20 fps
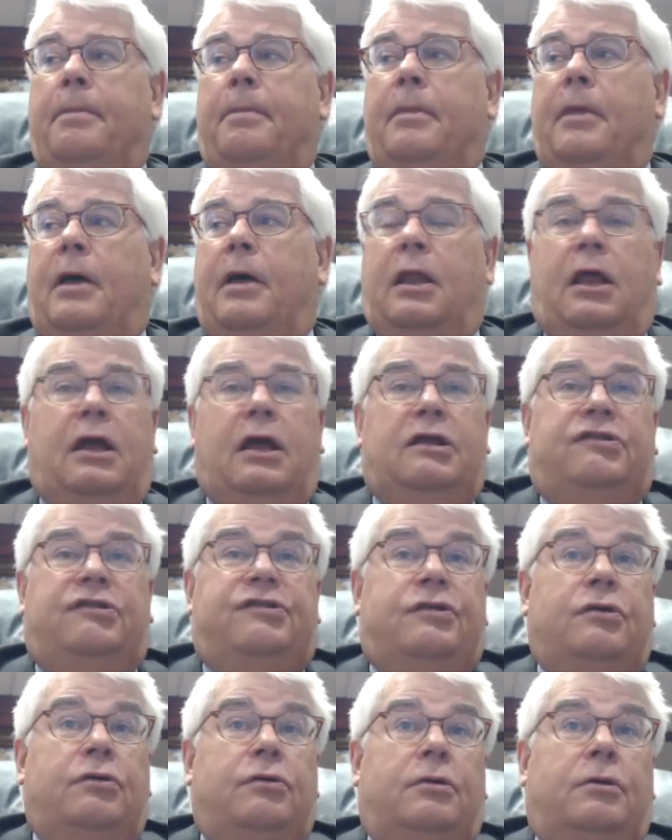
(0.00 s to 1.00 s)
like
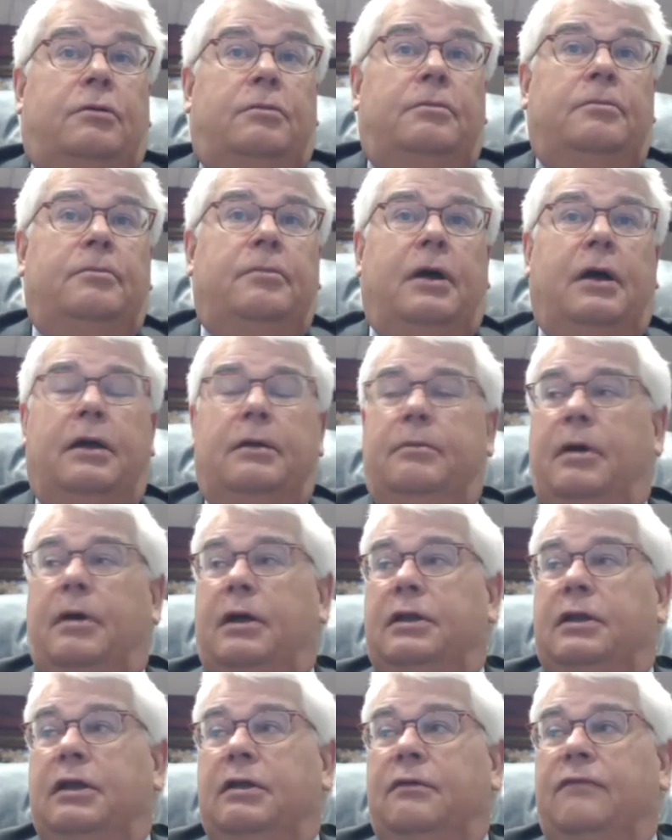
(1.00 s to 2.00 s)
school.
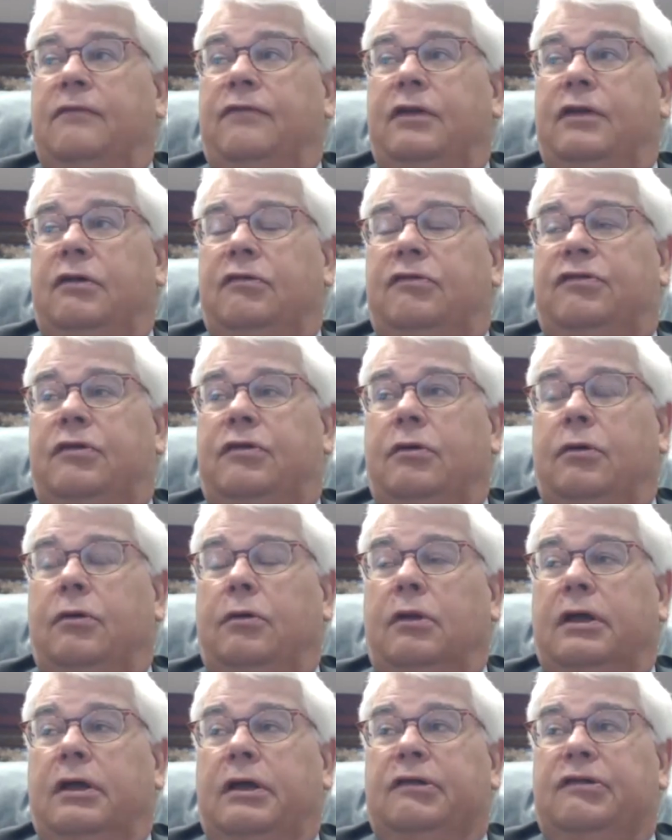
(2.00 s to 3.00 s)
I didn't view
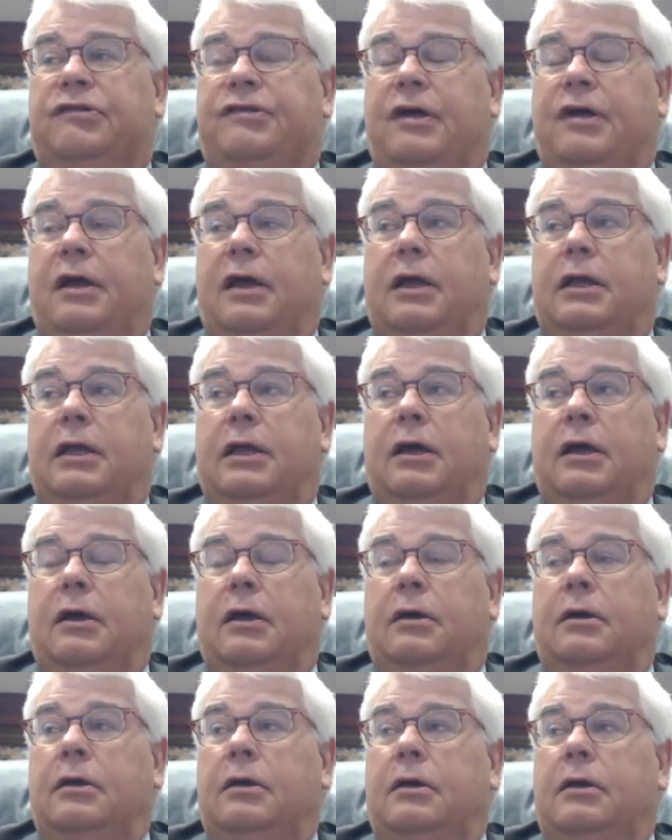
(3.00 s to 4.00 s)
school as
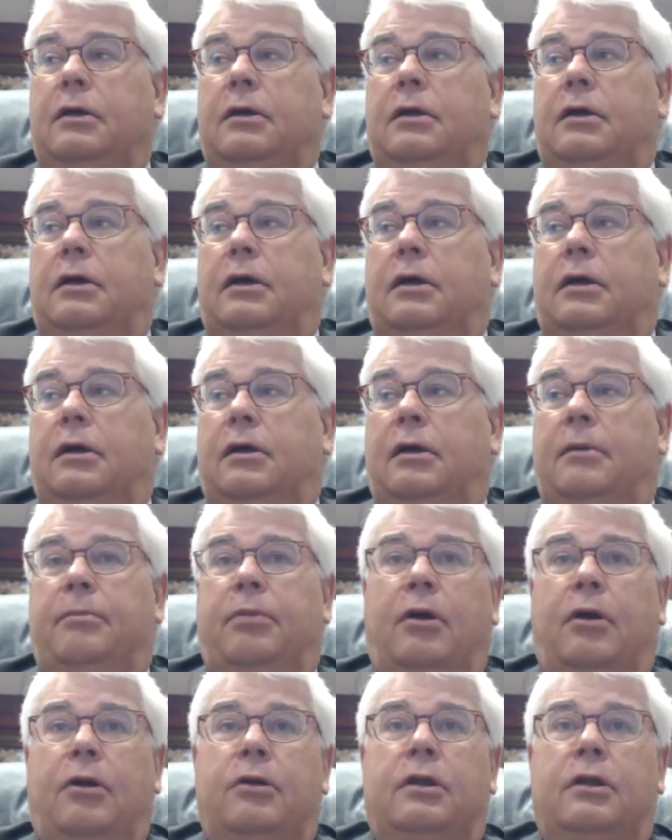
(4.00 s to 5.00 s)
a
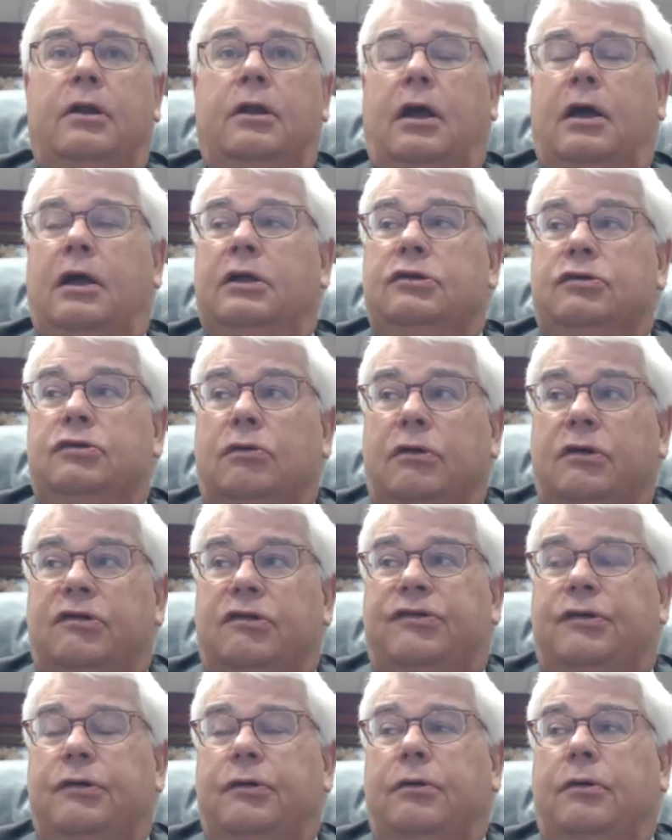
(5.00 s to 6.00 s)
burden. I enjoyed
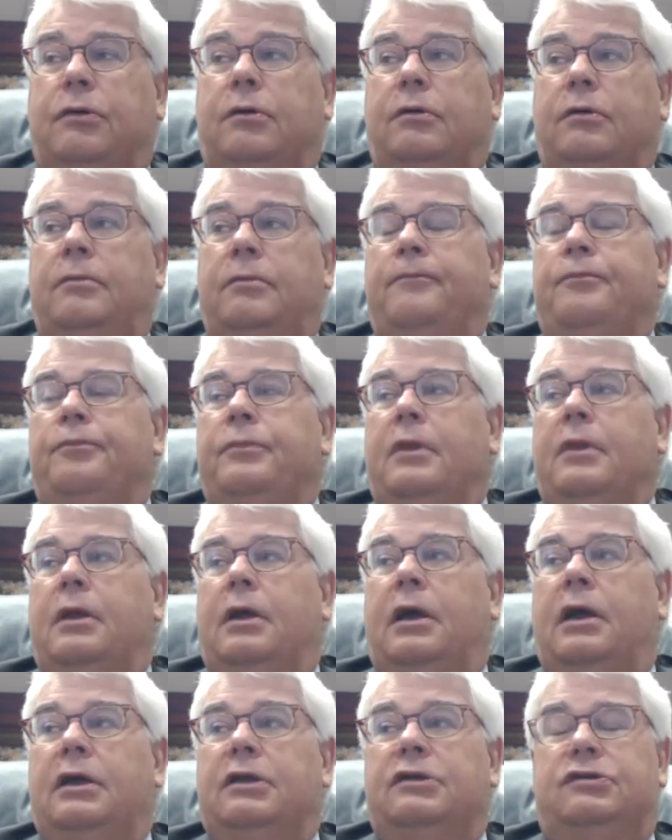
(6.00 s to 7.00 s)
school.
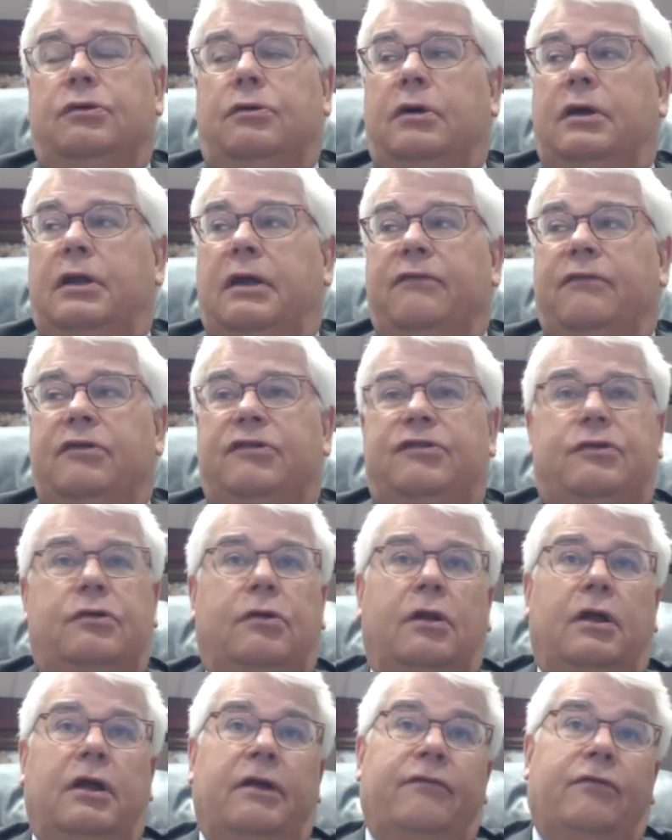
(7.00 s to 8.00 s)
I enjoyed every
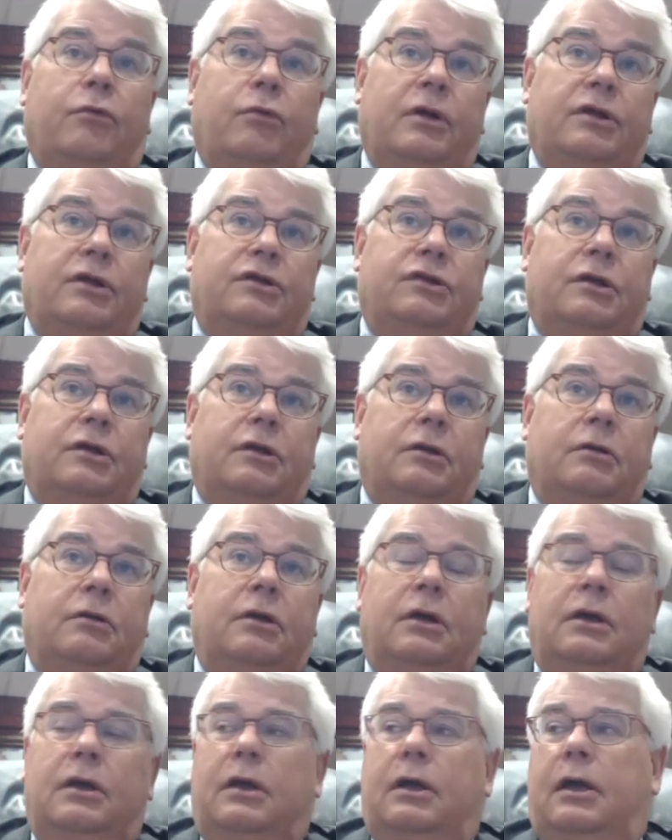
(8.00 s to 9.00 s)
school I ever went to.
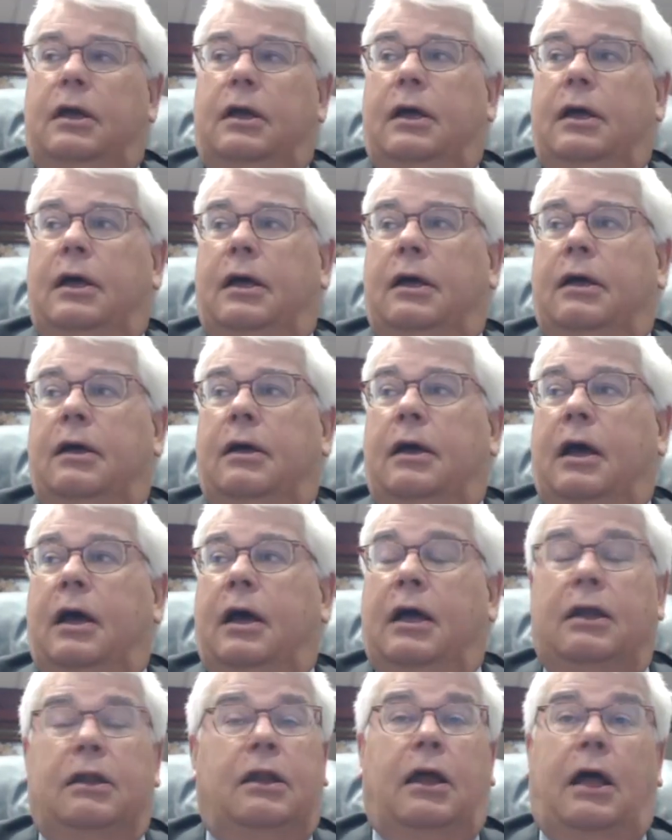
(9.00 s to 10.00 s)

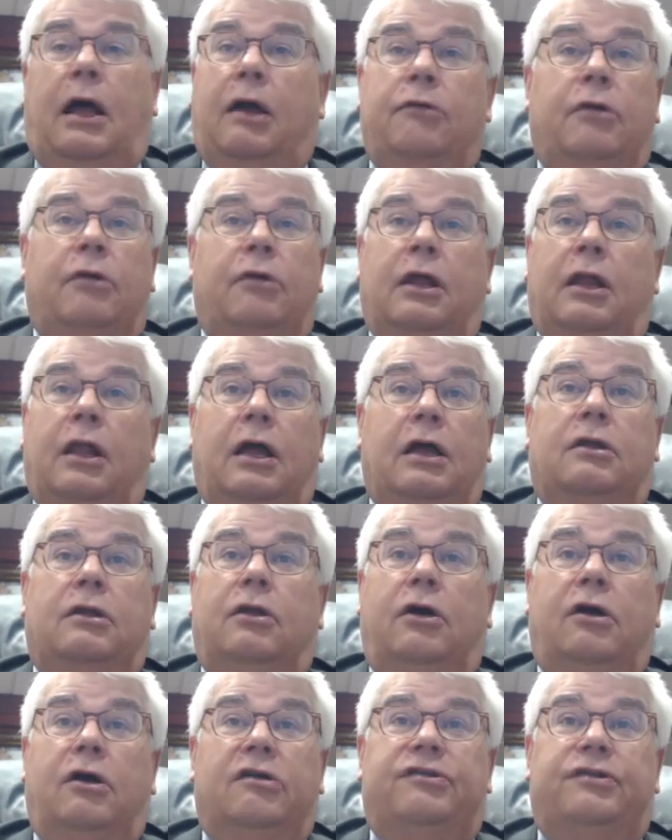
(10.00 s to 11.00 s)
I really like
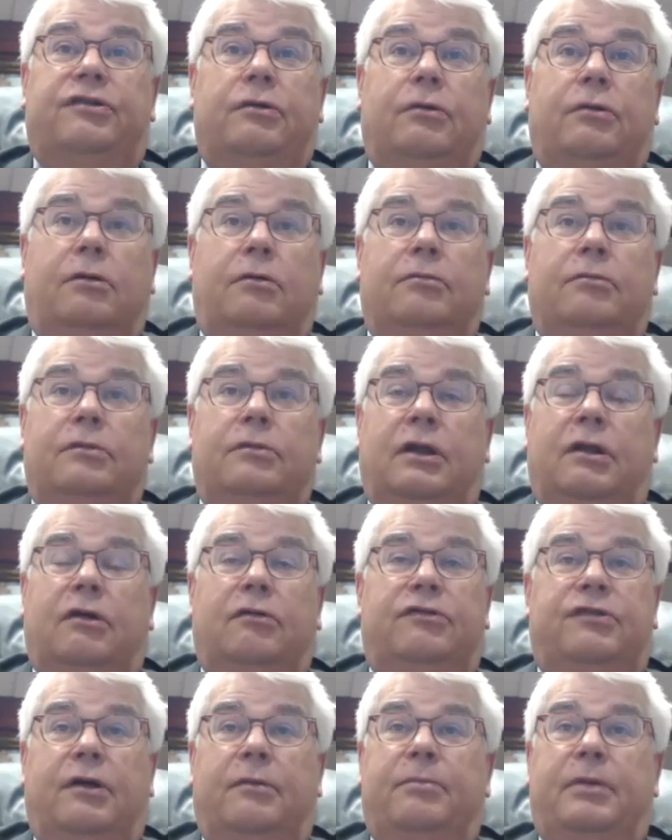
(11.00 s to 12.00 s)
law school. You
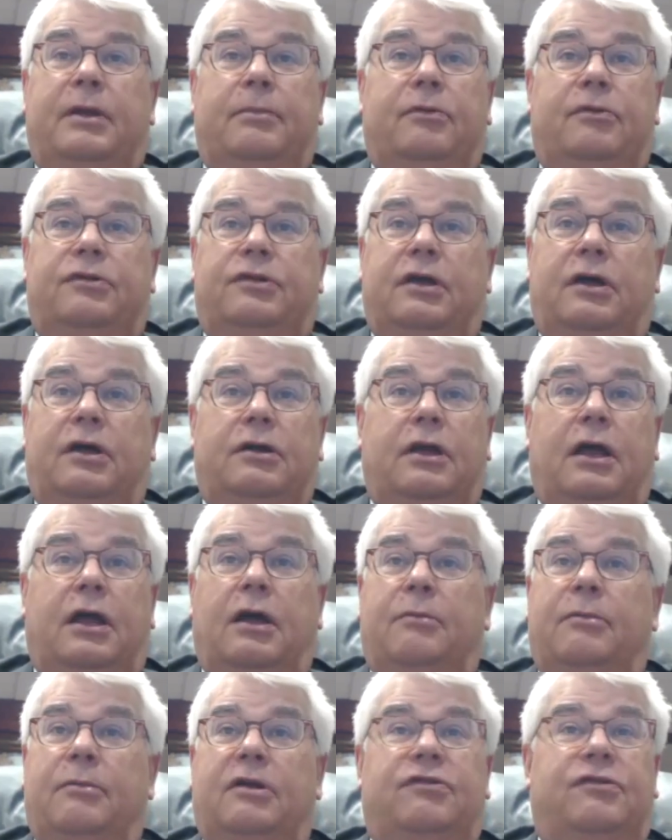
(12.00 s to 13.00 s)
know, some people tell you
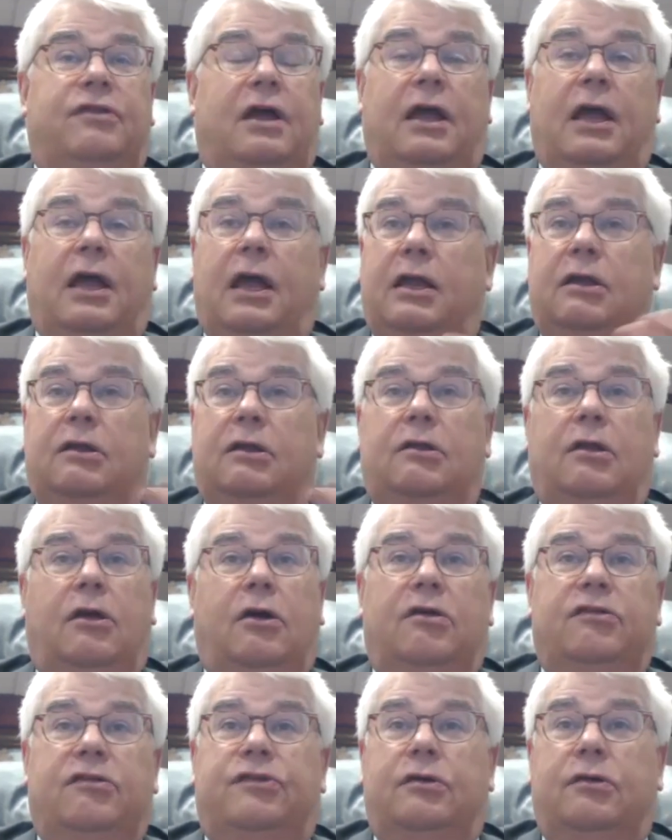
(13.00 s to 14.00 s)
how much they hated
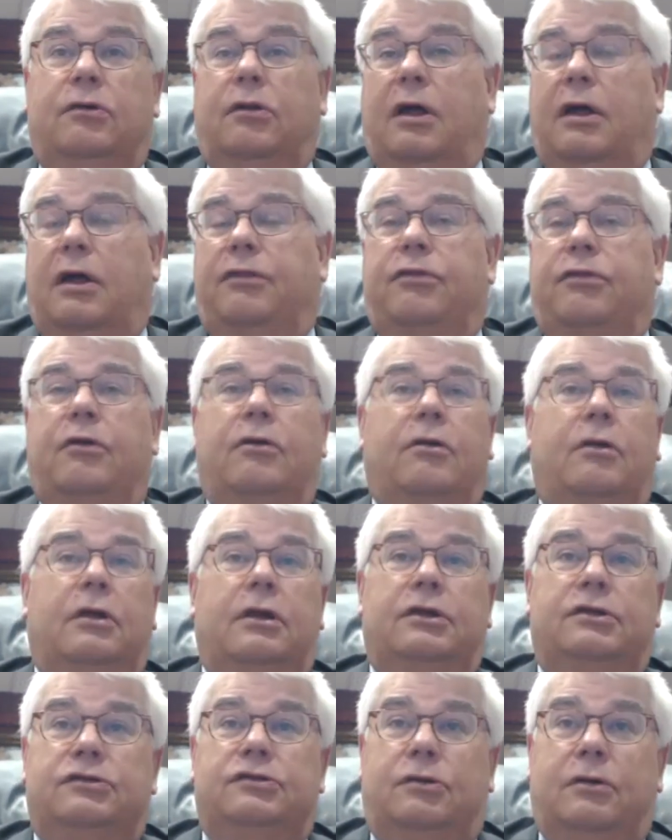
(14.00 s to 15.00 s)
law school. I
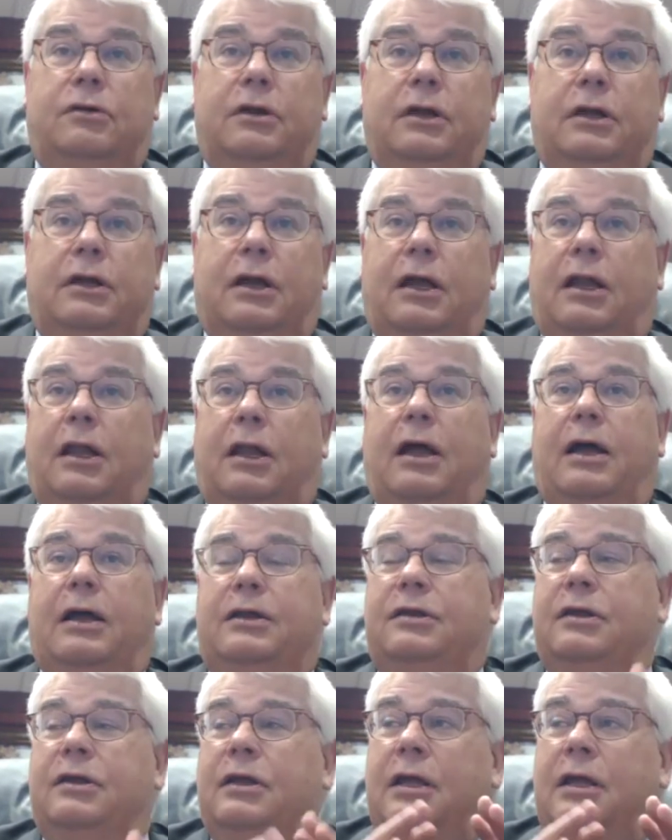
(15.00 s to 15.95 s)
thoroughly enjoyed it. I liked